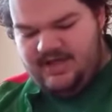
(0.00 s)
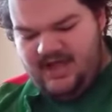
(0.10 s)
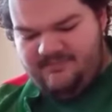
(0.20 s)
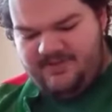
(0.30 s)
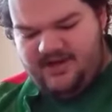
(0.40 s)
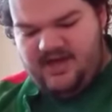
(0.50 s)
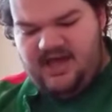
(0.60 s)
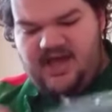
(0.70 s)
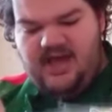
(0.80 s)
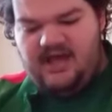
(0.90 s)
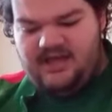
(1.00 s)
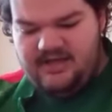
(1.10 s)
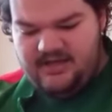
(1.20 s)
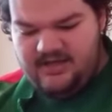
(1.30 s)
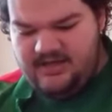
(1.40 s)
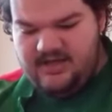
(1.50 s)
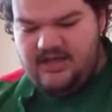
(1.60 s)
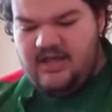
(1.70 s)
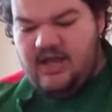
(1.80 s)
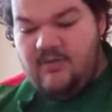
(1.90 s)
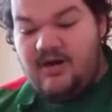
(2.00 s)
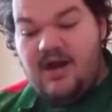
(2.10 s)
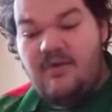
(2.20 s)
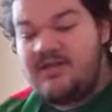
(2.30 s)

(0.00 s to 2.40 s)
yep, uh, when I